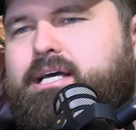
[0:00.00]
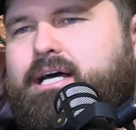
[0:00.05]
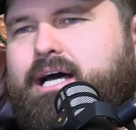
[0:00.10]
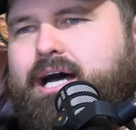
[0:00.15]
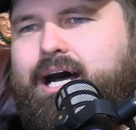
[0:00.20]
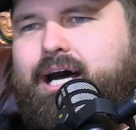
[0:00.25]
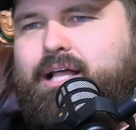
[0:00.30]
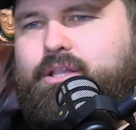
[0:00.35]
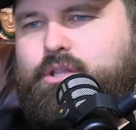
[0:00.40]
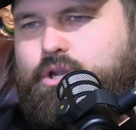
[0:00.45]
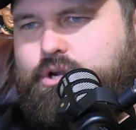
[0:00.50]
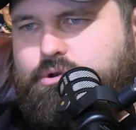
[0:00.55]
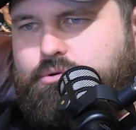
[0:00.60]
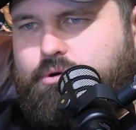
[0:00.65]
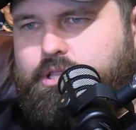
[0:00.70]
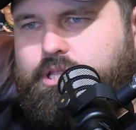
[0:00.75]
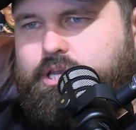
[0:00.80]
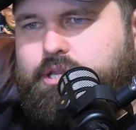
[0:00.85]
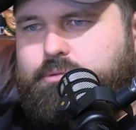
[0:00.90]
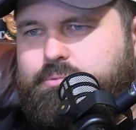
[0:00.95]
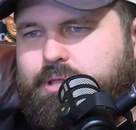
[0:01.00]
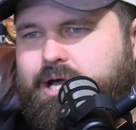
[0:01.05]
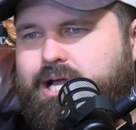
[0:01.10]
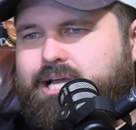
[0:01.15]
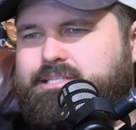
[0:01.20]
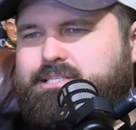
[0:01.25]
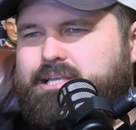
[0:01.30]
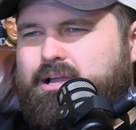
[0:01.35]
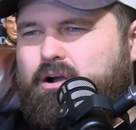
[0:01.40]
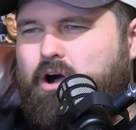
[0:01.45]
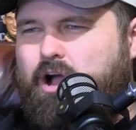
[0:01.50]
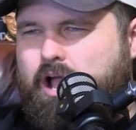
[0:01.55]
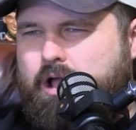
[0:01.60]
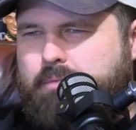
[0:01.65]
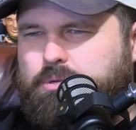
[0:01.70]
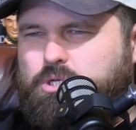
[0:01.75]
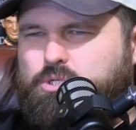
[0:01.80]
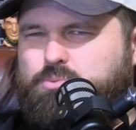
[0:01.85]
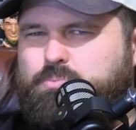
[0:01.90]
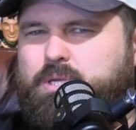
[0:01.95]
A lot of quality players there. I
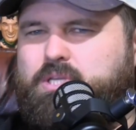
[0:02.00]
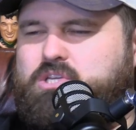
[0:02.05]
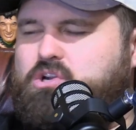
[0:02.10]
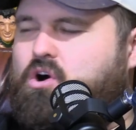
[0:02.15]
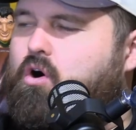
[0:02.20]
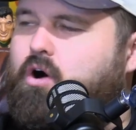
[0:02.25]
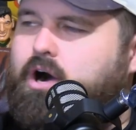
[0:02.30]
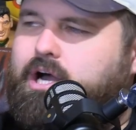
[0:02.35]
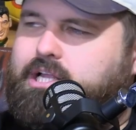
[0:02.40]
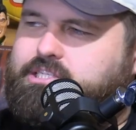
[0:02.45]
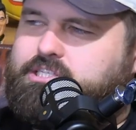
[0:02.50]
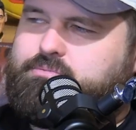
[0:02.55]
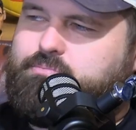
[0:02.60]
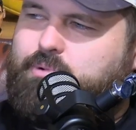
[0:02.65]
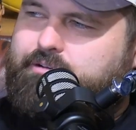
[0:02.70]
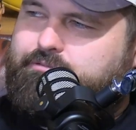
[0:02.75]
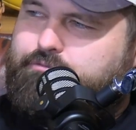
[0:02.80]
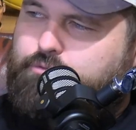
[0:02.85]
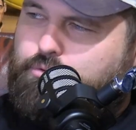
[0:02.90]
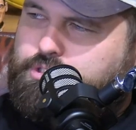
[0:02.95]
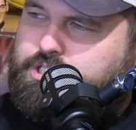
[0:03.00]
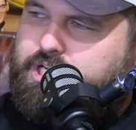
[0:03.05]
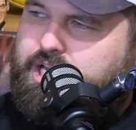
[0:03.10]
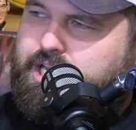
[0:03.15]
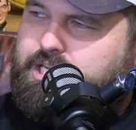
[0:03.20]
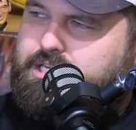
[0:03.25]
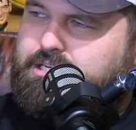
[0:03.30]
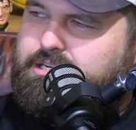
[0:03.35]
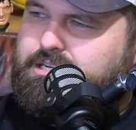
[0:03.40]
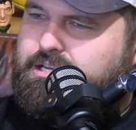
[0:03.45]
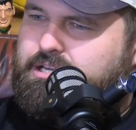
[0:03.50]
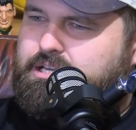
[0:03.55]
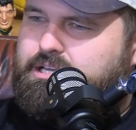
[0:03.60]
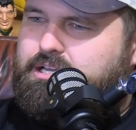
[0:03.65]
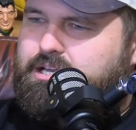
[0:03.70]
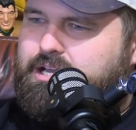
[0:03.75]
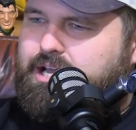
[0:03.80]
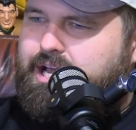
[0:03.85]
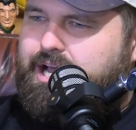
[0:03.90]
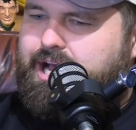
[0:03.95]
almost picked Hines as my 14,
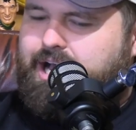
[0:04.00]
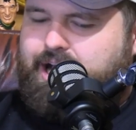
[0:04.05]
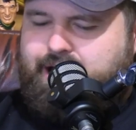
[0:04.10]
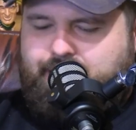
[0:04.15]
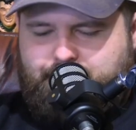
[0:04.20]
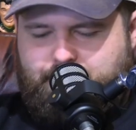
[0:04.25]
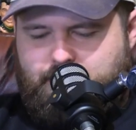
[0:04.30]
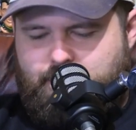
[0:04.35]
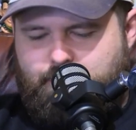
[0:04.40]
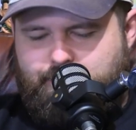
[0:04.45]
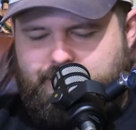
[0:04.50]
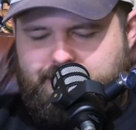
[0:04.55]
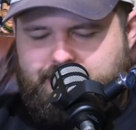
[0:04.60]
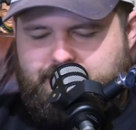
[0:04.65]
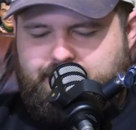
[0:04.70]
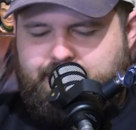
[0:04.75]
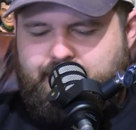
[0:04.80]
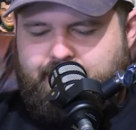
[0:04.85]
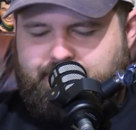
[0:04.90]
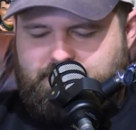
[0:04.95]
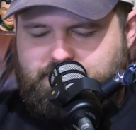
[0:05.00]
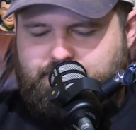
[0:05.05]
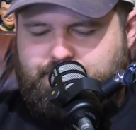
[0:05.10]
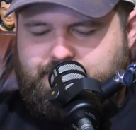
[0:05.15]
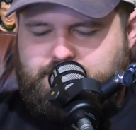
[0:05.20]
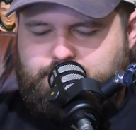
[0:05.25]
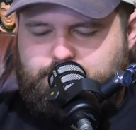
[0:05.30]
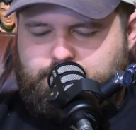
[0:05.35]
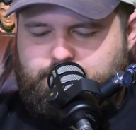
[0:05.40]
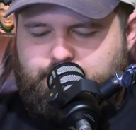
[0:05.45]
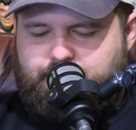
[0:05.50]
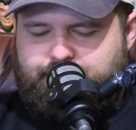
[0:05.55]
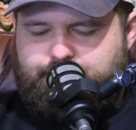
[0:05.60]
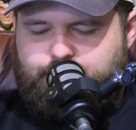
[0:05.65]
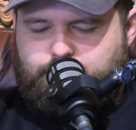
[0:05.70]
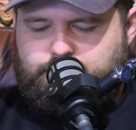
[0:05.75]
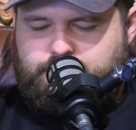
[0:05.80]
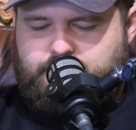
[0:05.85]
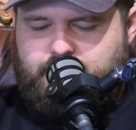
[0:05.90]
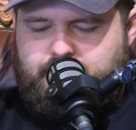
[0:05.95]
but I went in another direction with my
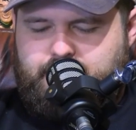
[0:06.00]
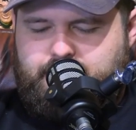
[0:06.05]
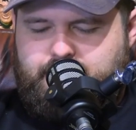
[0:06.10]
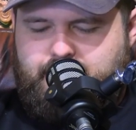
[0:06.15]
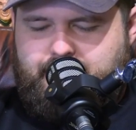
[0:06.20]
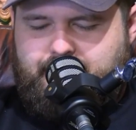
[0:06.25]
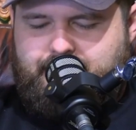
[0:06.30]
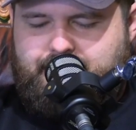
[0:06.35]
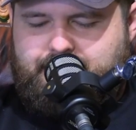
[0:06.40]
14.